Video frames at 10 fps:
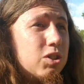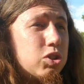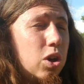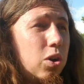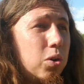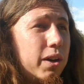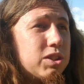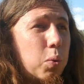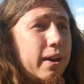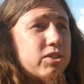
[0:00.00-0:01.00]
so
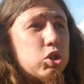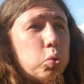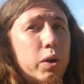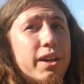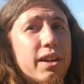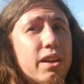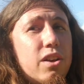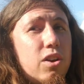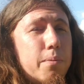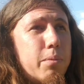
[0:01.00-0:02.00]
it's a way of sweetening
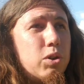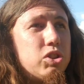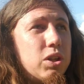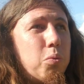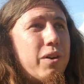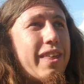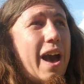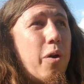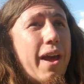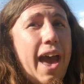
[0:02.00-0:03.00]
your kombucha
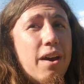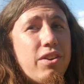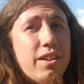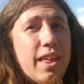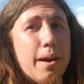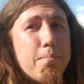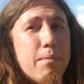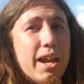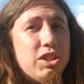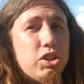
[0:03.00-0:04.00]
without having that
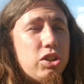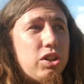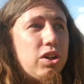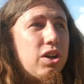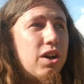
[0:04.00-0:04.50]
major